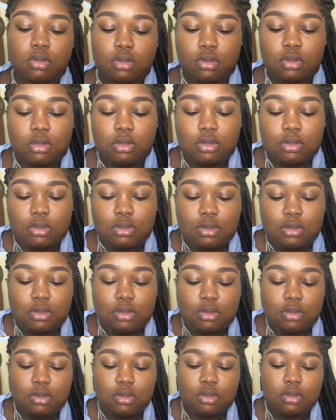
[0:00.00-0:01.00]
Okay, so
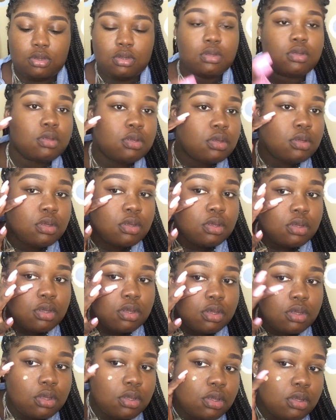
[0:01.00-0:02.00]
now I'm going to
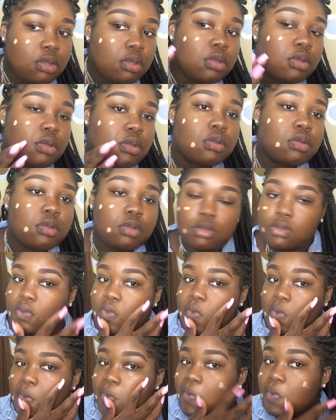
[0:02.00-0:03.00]
apply my Peter
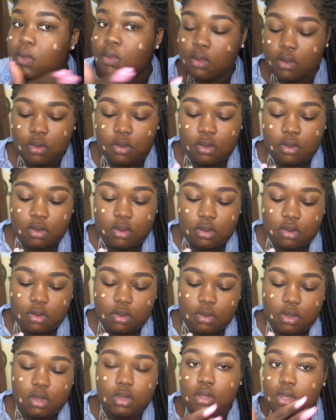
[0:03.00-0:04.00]
Thomas Roth
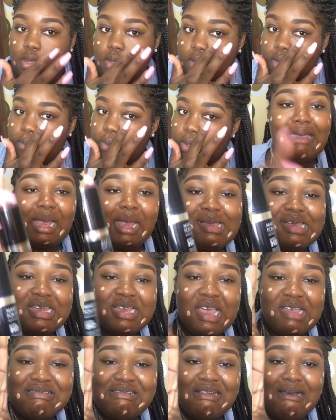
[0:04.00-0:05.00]
Lift
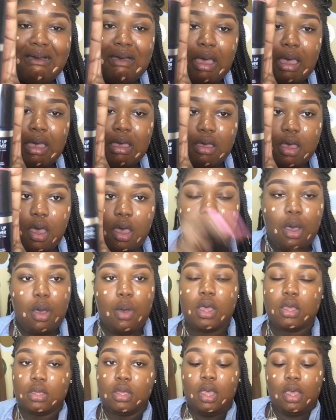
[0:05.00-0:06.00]
and Firm Prism
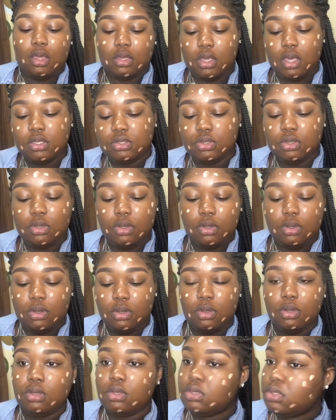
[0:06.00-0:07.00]
Cream, and I'm
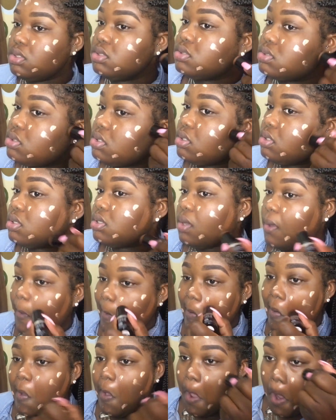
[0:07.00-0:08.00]
just placing that all over my
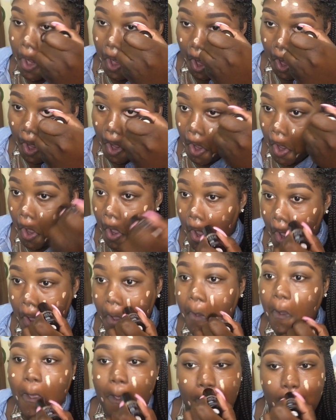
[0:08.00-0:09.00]
face, and then I'm
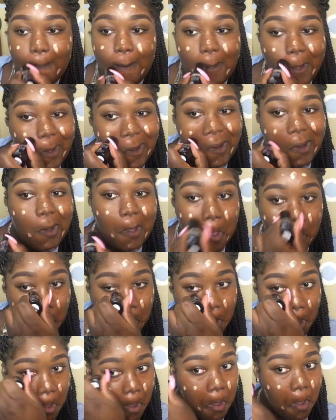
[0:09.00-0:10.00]
going to
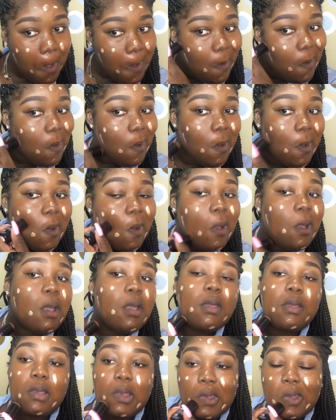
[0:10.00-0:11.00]
mix it in with
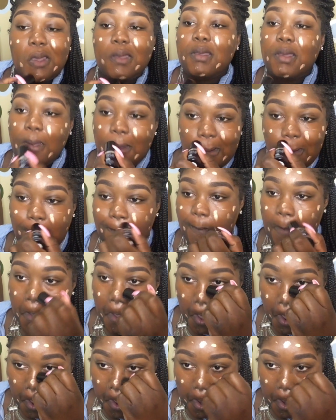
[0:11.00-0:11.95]
my Makeup Forever